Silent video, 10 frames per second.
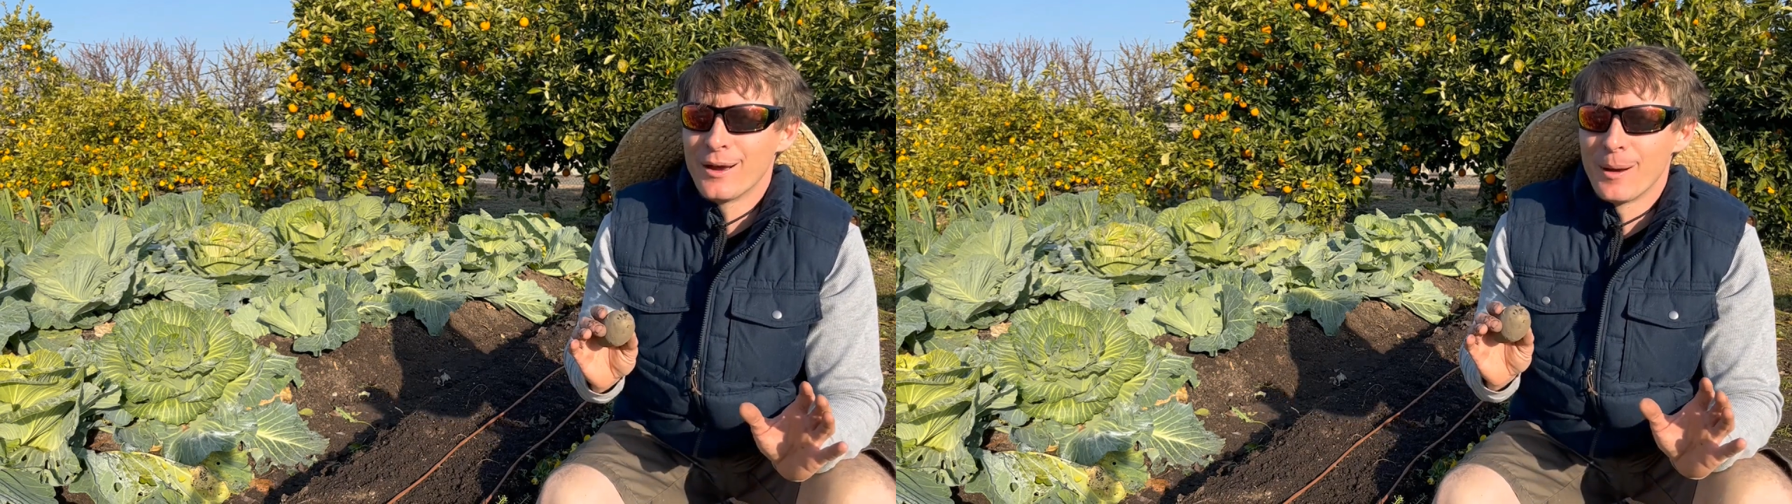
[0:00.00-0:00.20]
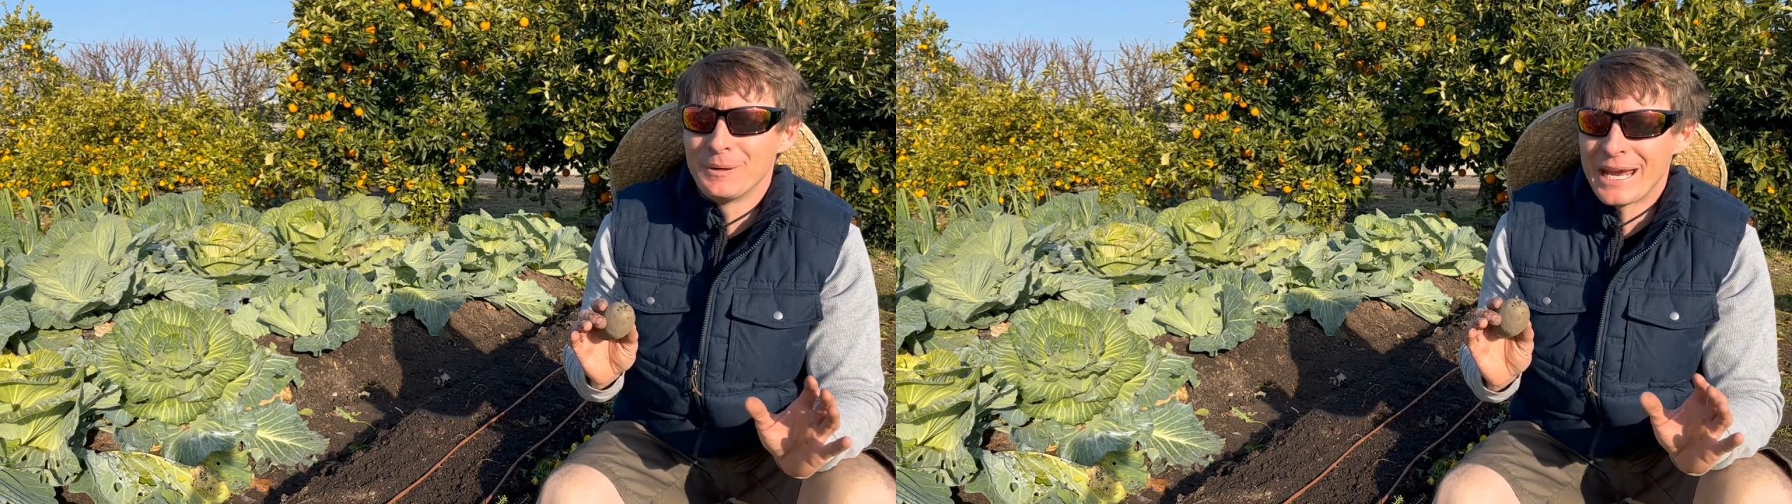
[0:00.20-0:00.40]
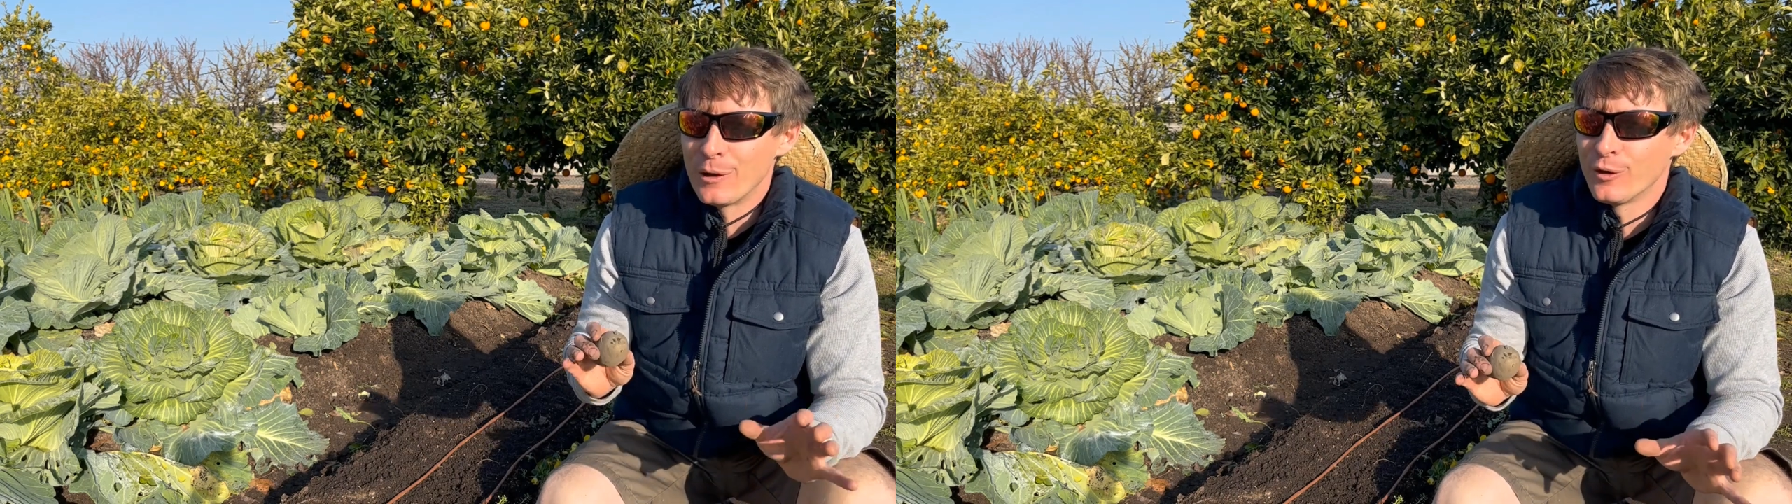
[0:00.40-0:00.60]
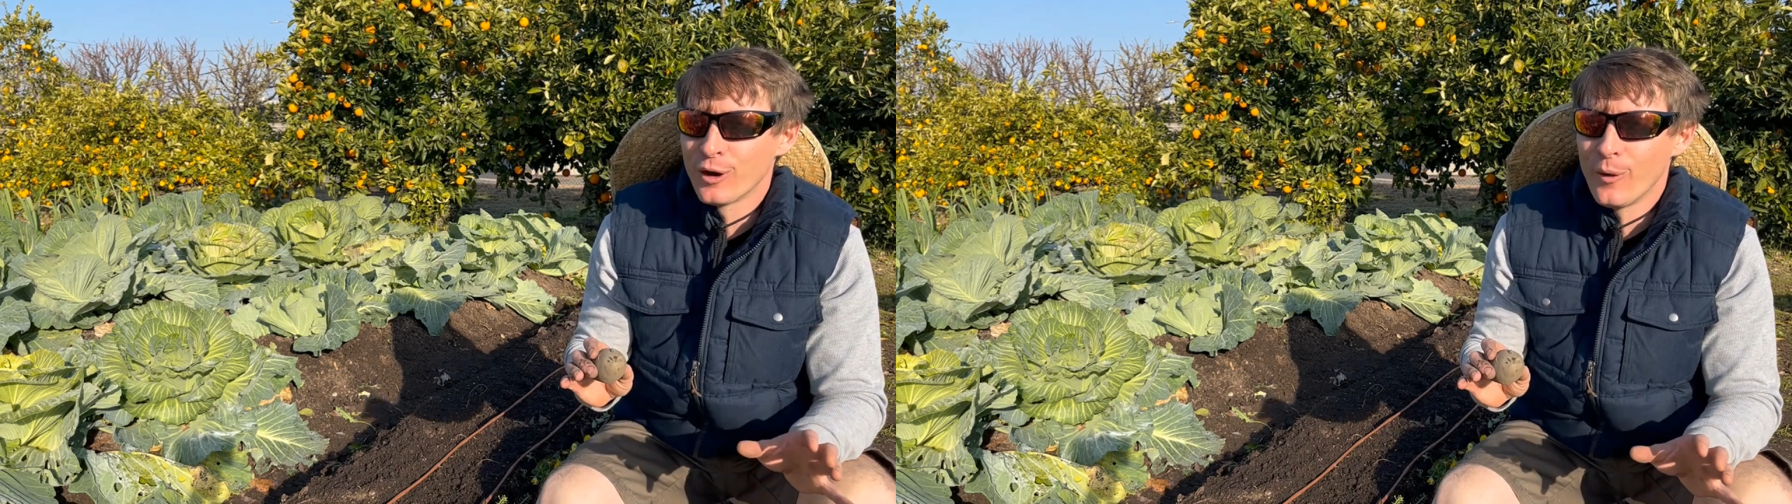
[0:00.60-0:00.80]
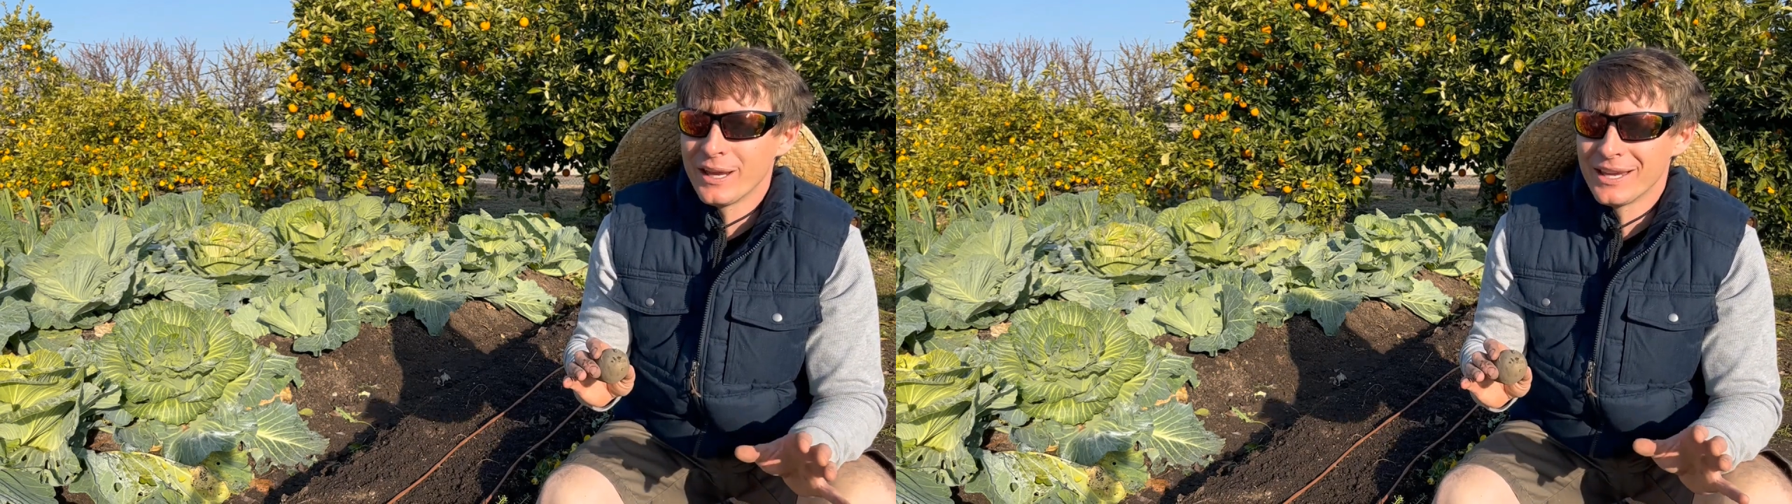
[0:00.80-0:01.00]
potato
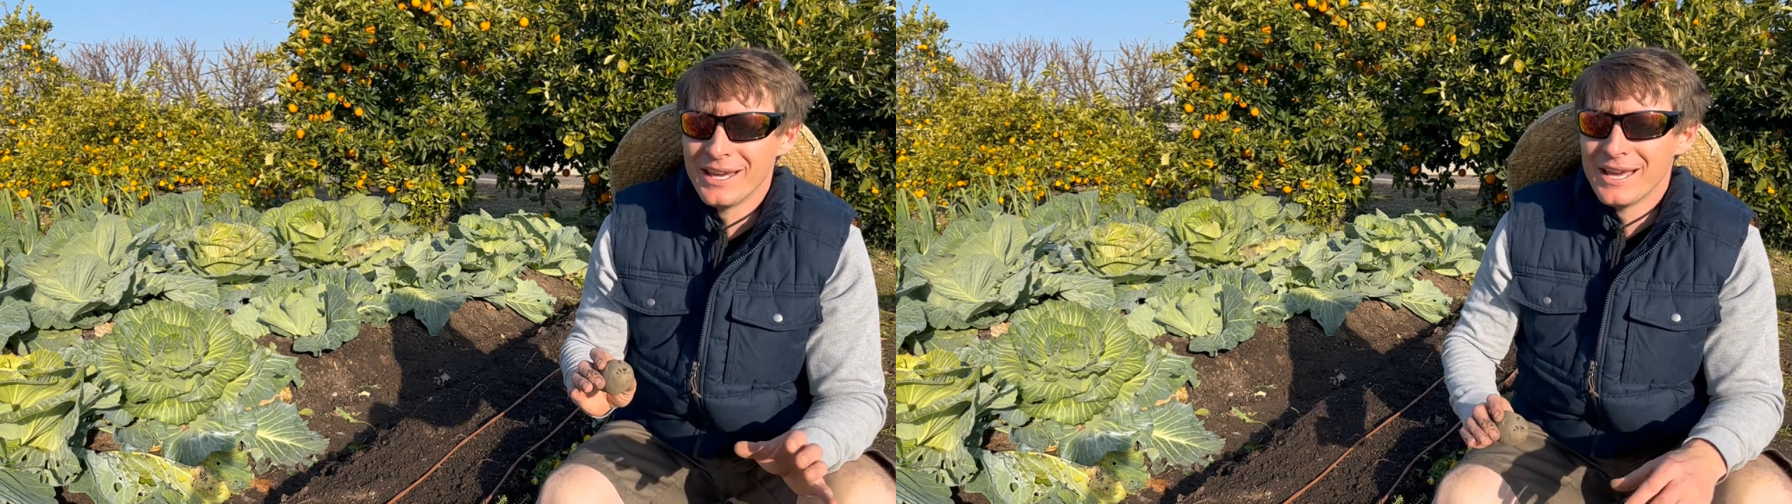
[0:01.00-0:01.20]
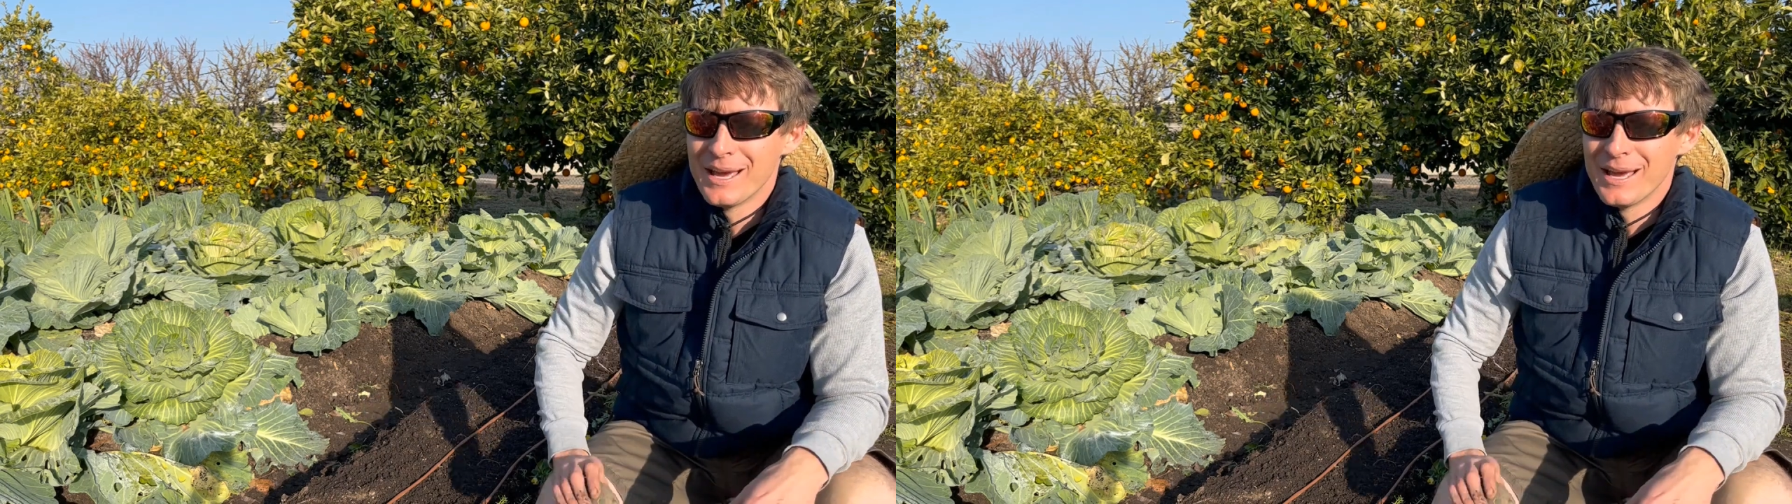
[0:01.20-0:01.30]
growing,